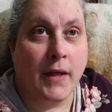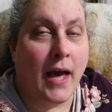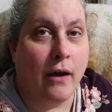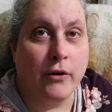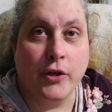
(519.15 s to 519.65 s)

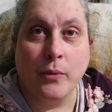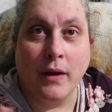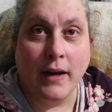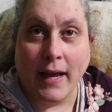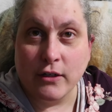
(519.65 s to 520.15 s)
how to do
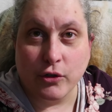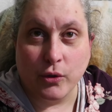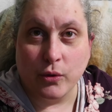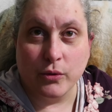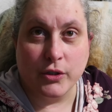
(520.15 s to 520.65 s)

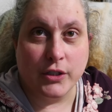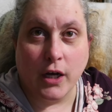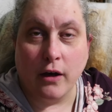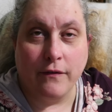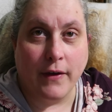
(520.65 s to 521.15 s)
electrical
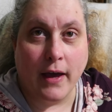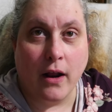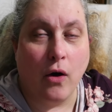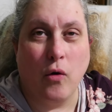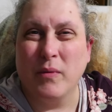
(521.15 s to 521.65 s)
stuff
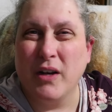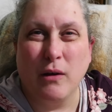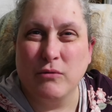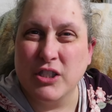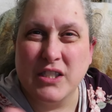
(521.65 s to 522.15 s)
at home, you
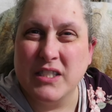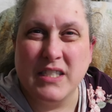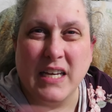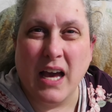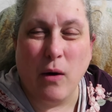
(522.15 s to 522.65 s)
know,
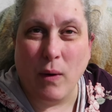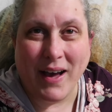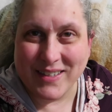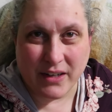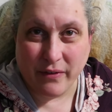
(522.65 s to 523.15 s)
just
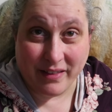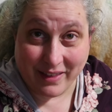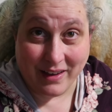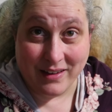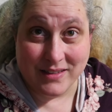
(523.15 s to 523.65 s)
DIY
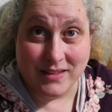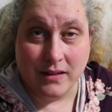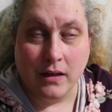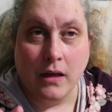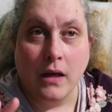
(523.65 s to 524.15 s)
different things.